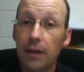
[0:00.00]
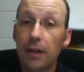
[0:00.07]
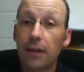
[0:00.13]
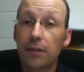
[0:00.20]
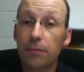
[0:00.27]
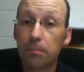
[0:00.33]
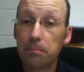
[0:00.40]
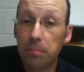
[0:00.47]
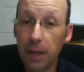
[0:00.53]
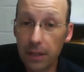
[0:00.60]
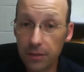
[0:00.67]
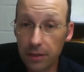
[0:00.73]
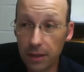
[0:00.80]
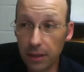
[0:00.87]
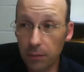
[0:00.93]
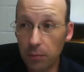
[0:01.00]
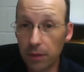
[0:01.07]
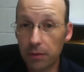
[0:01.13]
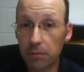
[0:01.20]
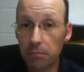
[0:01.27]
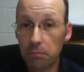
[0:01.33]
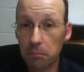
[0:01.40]
especially with
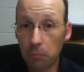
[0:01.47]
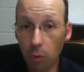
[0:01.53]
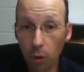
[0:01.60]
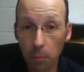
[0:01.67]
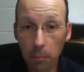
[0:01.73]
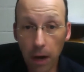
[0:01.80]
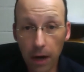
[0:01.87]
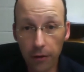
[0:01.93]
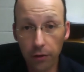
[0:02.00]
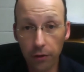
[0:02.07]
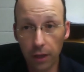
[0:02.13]
more modern